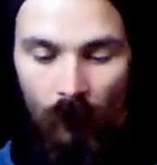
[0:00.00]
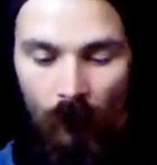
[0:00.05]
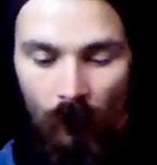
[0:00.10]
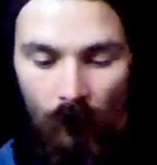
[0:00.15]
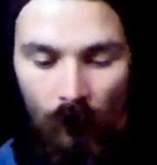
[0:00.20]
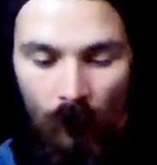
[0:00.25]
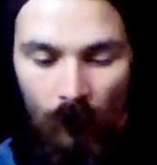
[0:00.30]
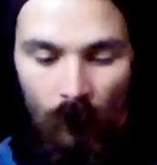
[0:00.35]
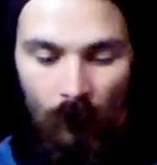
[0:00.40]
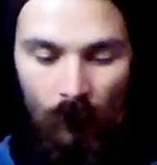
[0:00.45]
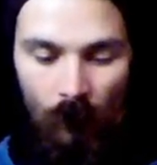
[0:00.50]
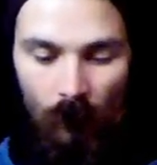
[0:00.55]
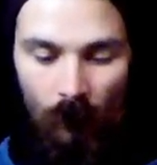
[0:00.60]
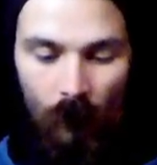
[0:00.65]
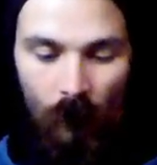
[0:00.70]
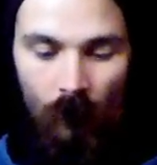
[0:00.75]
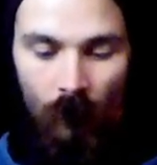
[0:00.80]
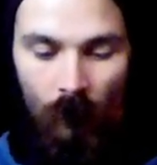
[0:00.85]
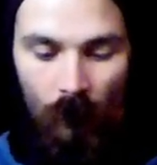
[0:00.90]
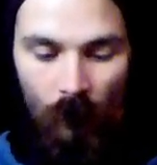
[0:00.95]
offering
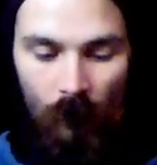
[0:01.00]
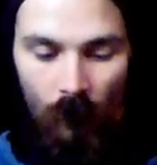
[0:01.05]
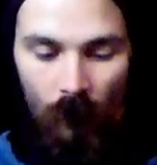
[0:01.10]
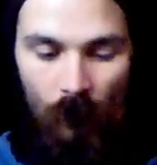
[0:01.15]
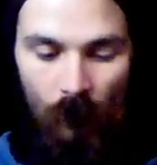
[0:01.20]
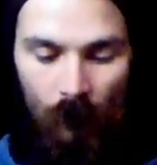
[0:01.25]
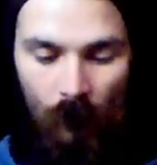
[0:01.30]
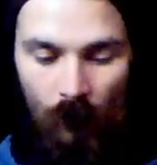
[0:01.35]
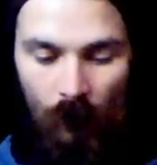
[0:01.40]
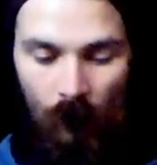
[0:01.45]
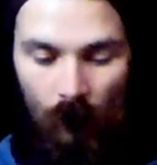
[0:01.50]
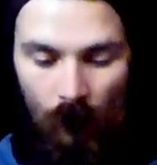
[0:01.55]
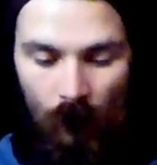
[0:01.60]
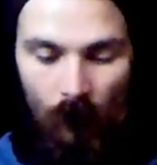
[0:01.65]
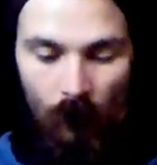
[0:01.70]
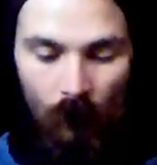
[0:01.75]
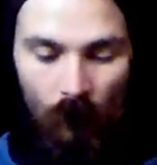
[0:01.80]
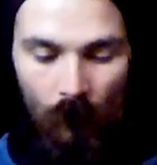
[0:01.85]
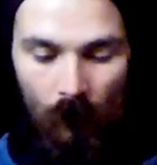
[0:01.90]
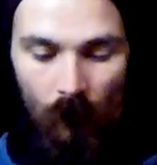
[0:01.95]
is
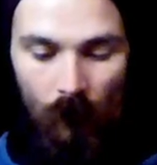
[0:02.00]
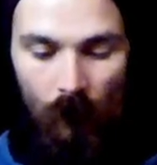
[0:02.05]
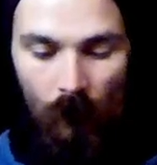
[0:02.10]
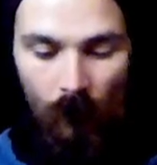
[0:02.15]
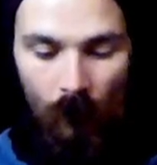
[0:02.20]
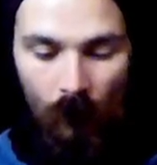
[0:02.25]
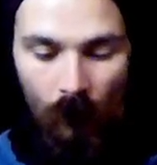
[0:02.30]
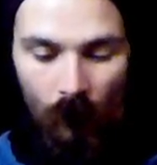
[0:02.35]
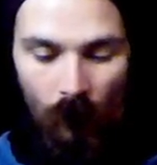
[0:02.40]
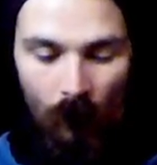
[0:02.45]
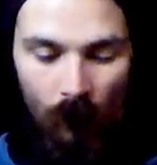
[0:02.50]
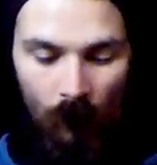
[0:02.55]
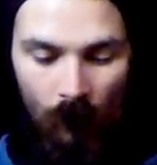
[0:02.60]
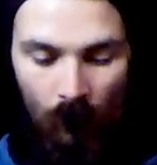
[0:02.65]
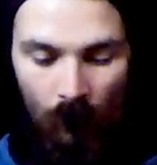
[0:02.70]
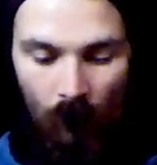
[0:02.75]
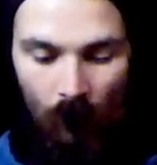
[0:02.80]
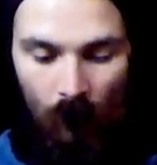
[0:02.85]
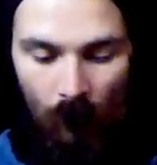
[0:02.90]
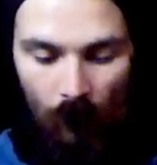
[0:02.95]
mostly
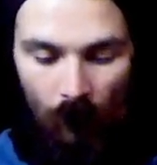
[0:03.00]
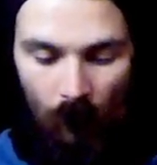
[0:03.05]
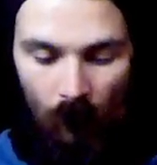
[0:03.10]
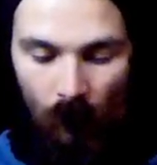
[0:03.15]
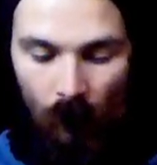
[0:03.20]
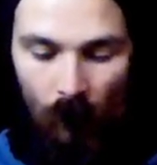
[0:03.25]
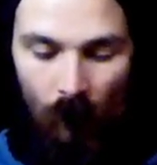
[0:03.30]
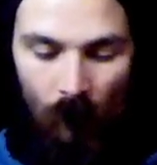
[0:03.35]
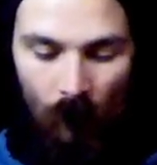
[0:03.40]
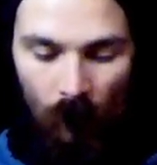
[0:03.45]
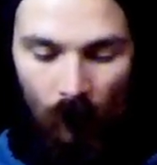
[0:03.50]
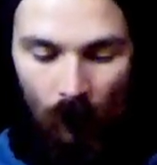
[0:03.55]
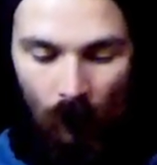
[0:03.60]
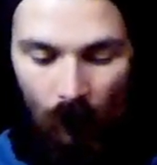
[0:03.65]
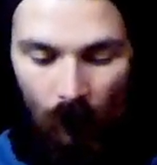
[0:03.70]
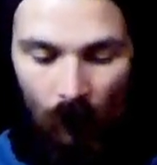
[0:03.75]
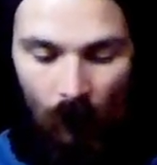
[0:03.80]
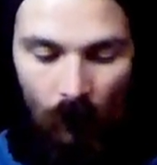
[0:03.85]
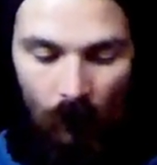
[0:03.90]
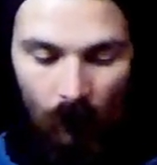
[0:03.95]
focused for people
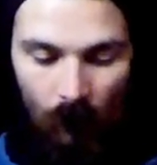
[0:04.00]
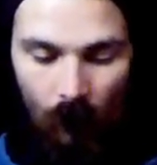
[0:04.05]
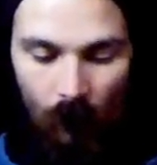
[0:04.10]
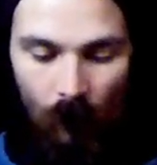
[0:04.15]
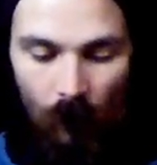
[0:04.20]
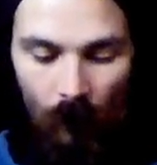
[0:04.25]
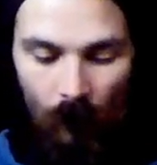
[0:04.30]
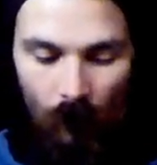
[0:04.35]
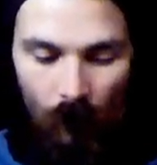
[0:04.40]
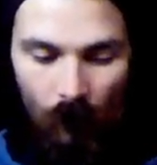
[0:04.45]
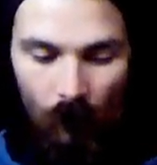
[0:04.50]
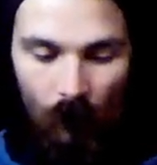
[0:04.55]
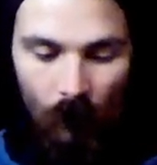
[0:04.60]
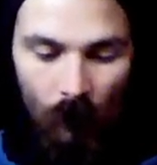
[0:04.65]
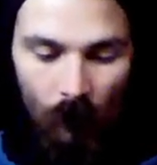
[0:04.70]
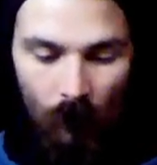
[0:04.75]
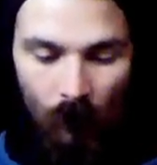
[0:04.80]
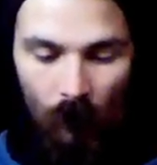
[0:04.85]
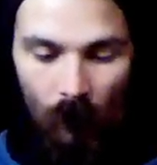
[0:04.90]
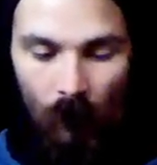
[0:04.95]
around
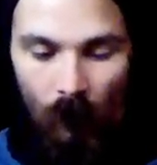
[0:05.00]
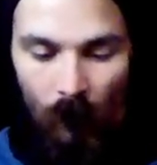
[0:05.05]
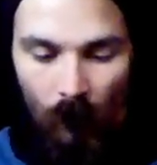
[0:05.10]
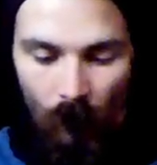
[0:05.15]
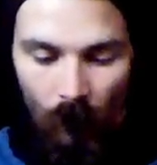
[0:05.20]
Germany,